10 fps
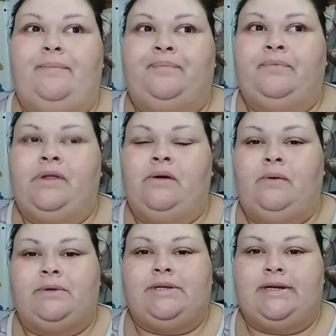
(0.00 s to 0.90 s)
um,
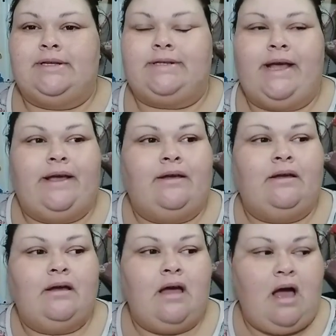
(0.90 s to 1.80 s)
what's I gonna say?
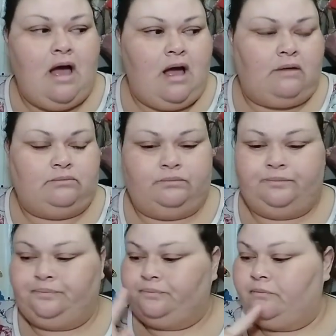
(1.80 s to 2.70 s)

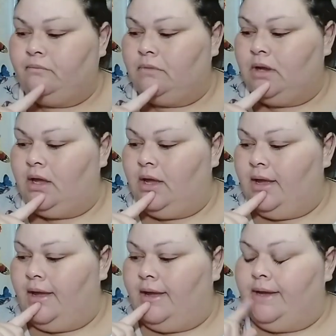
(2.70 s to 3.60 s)
Um,
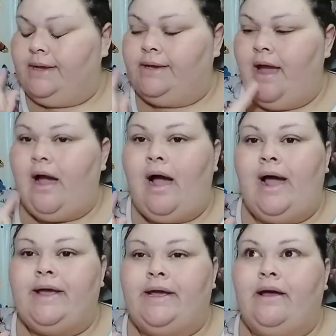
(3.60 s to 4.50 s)
yeah,
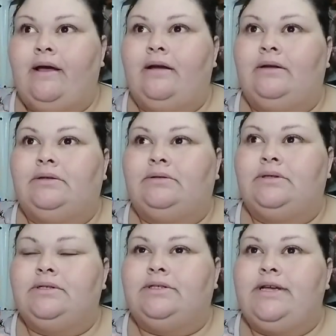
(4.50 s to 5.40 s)
I uh,
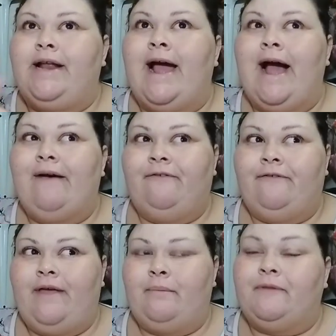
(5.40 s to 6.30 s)
did half
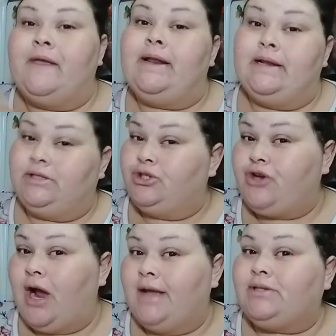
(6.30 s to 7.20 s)
of them, but they needed to
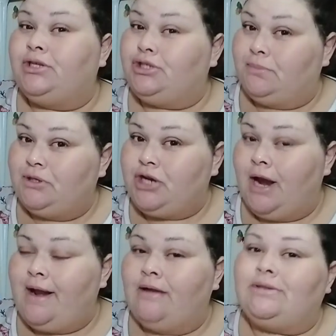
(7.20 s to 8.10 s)
dry, so they should be
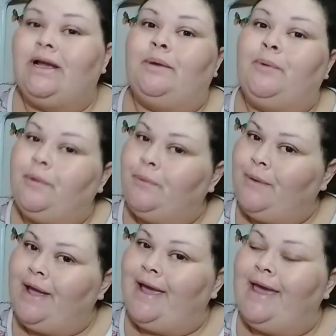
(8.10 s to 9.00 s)
dry now. So I got to put them
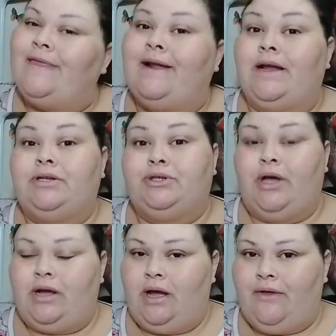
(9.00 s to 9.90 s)
away, and then I got to do
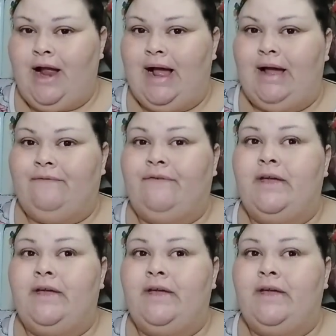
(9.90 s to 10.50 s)
the other half,